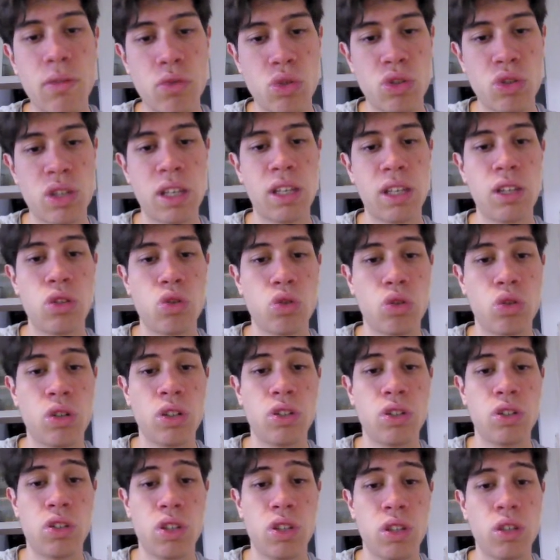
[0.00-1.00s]
to take into
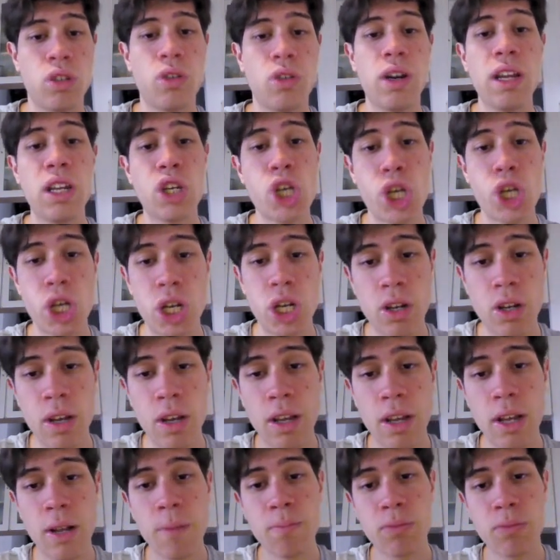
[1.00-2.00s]
consideration
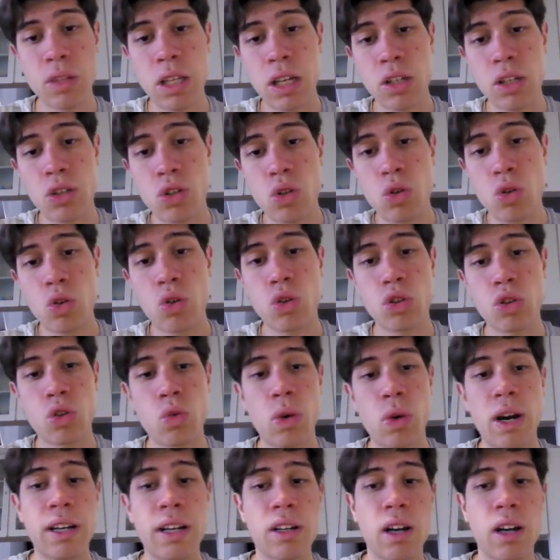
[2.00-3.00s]
that you could
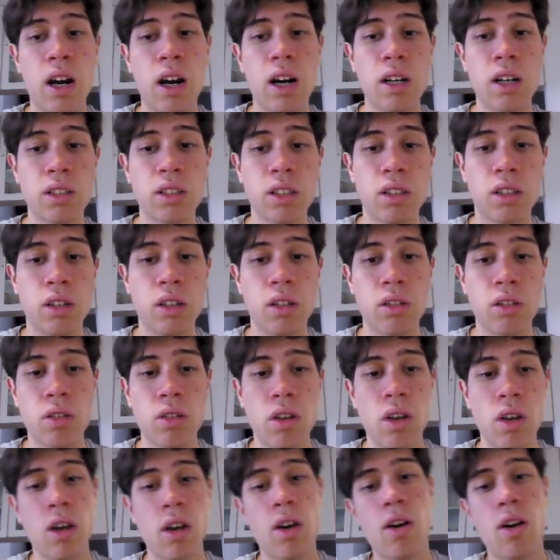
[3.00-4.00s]
write articles
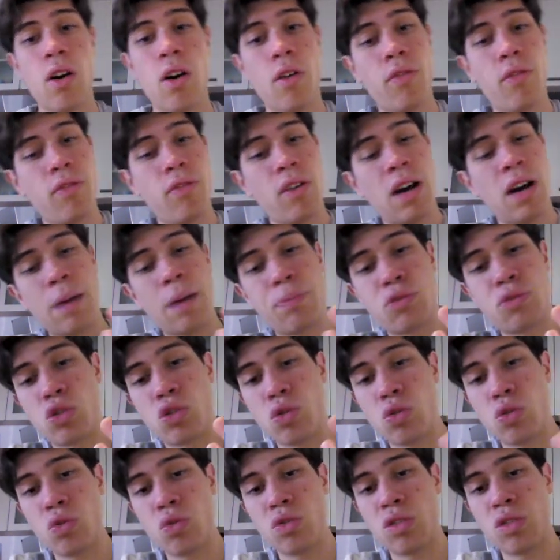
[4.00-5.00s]
of up
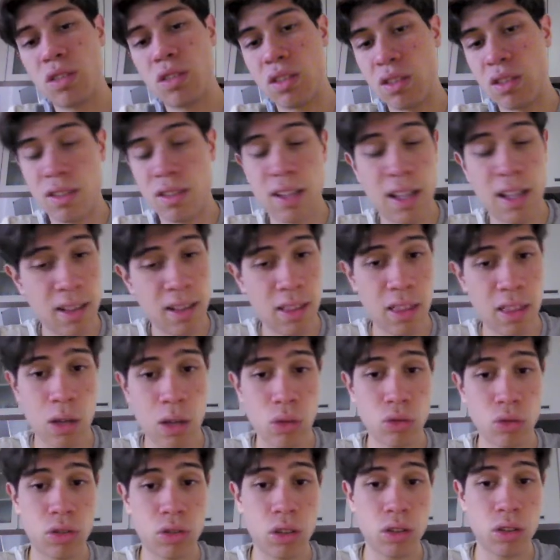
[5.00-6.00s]
to
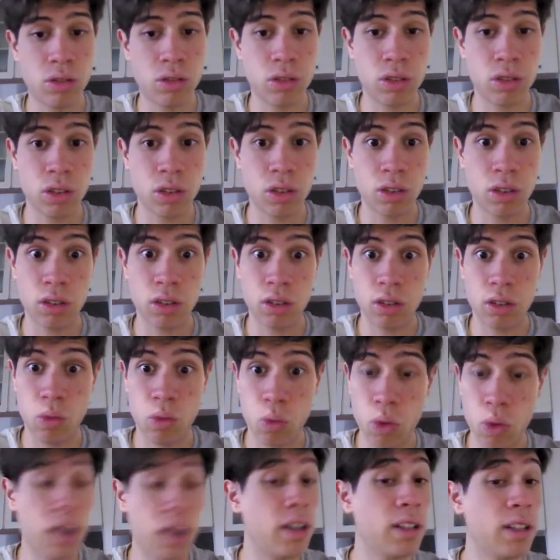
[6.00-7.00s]
10,000
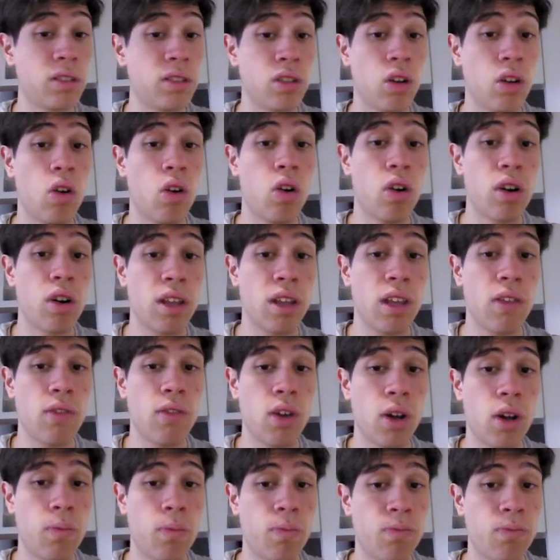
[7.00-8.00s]
words or
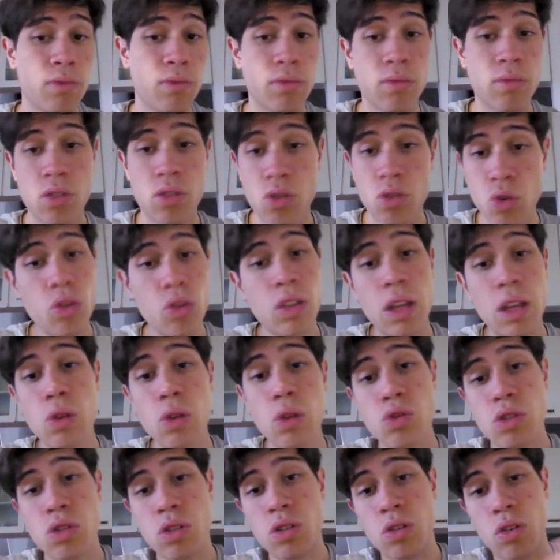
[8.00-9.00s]
even
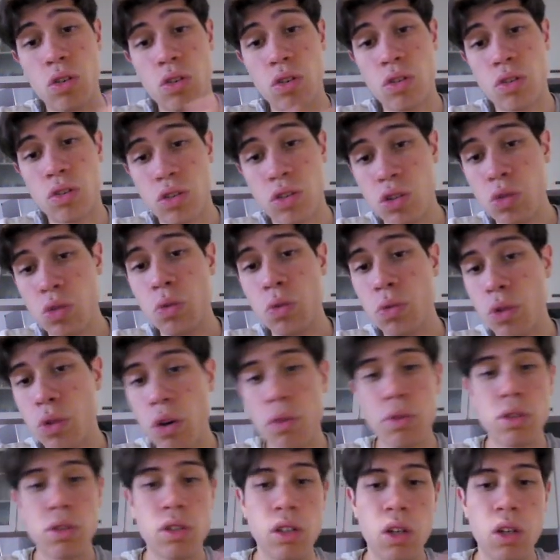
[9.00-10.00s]
2,000, or you
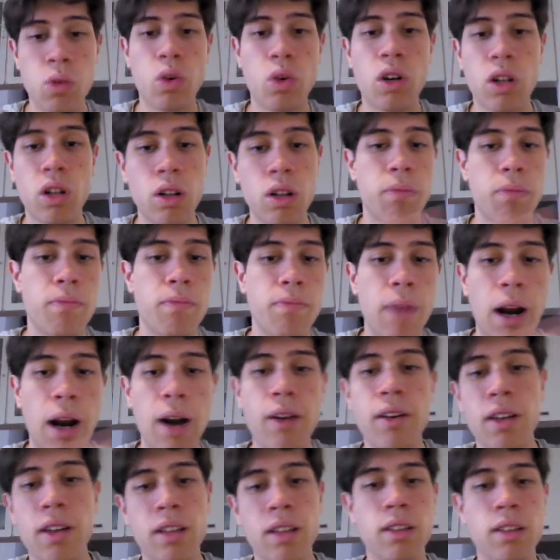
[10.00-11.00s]
obviously will
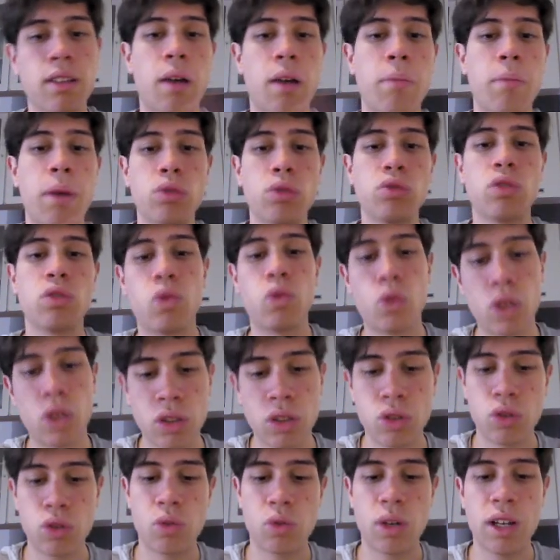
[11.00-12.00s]
vary the amount of
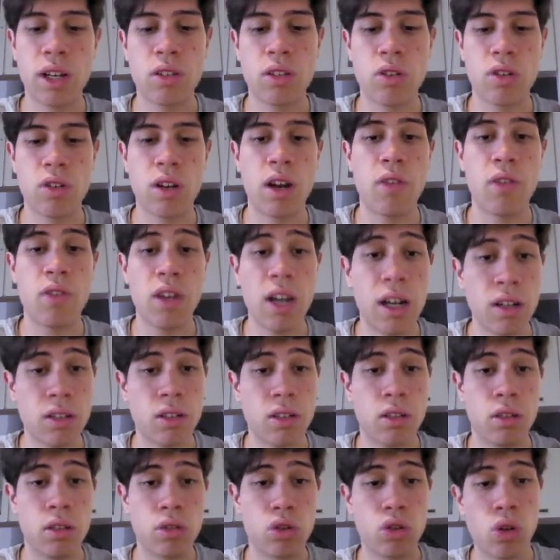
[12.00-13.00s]
words you write on every
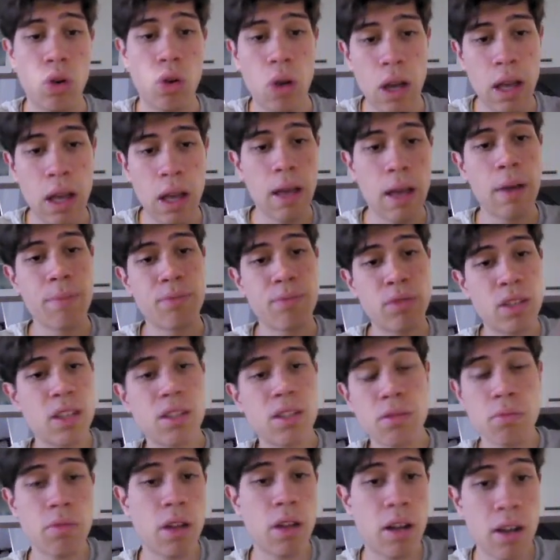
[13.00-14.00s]
article. So
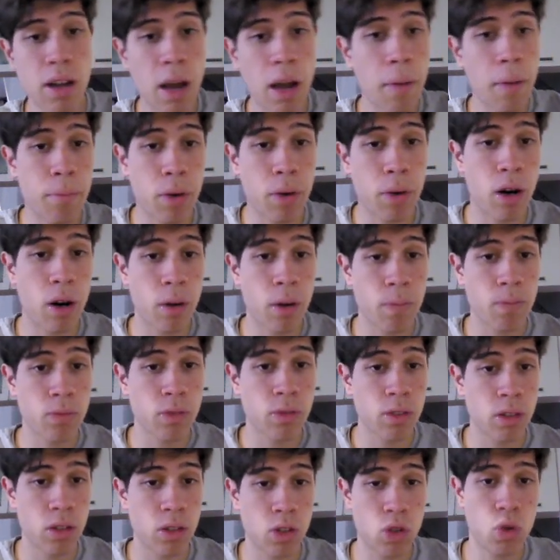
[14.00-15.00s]
this number,
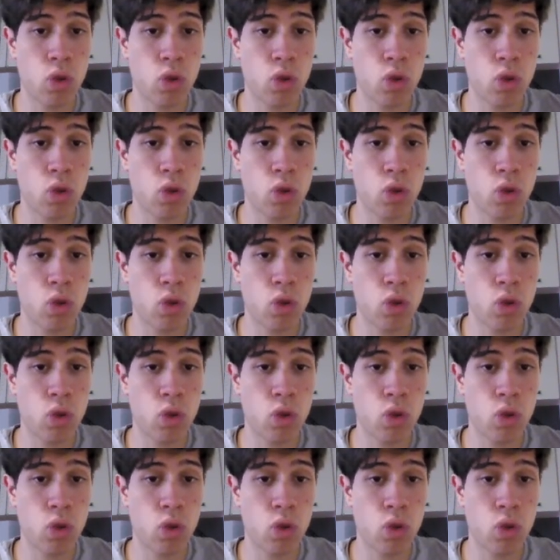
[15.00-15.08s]
you